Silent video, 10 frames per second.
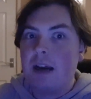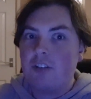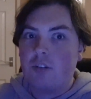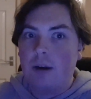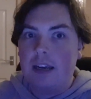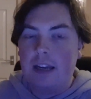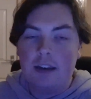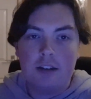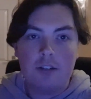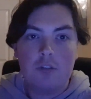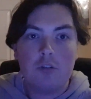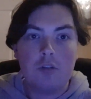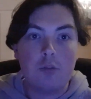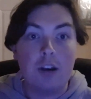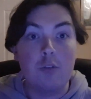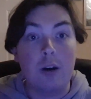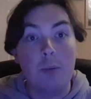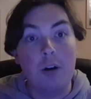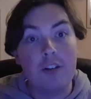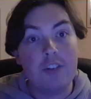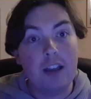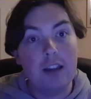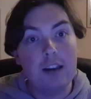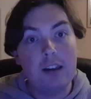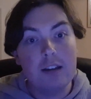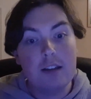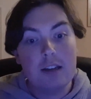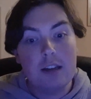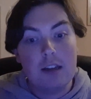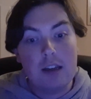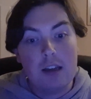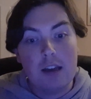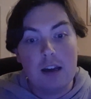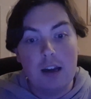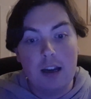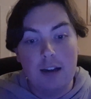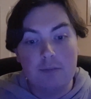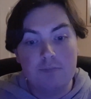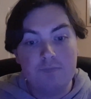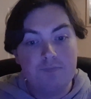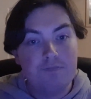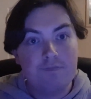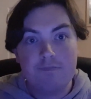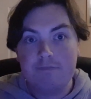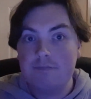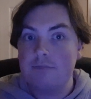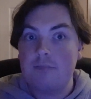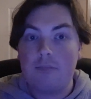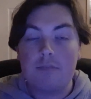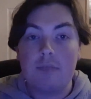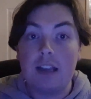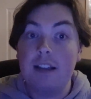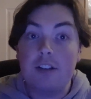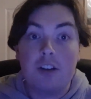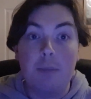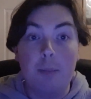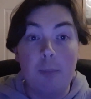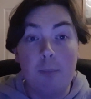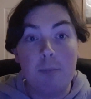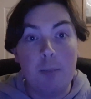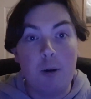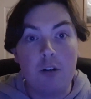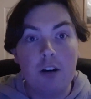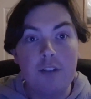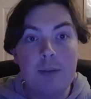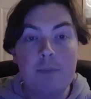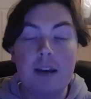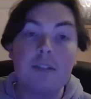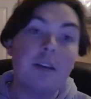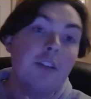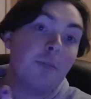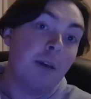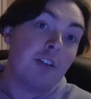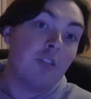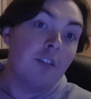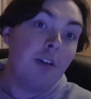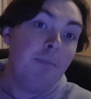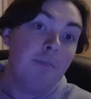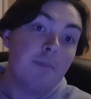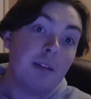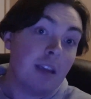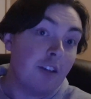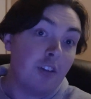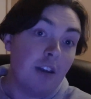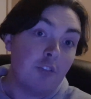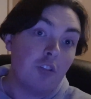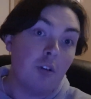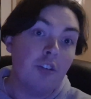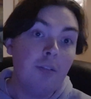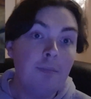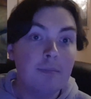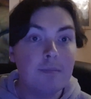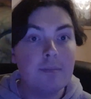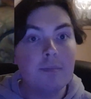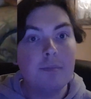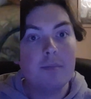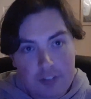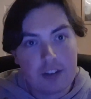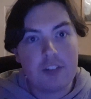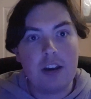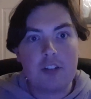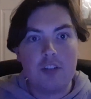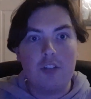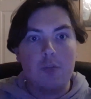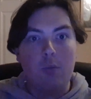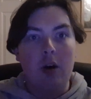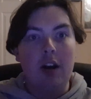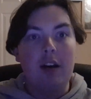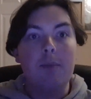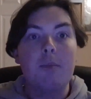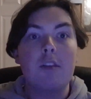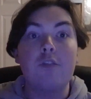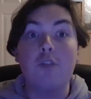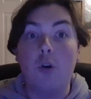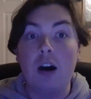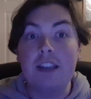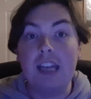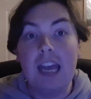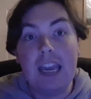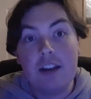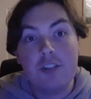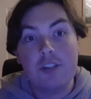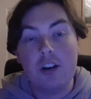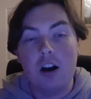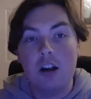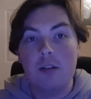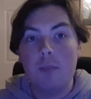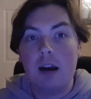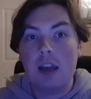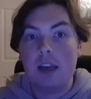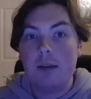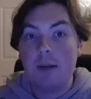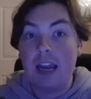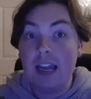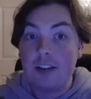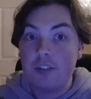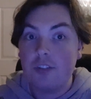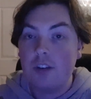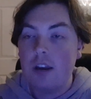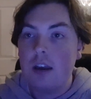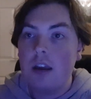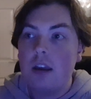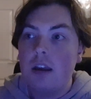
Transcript: He passed away in 2021, sadly. Um, and that's come on memorial of him. And here's a picture of him, in case I never showed you. The next in sections were the 4 and the 8 on my hands.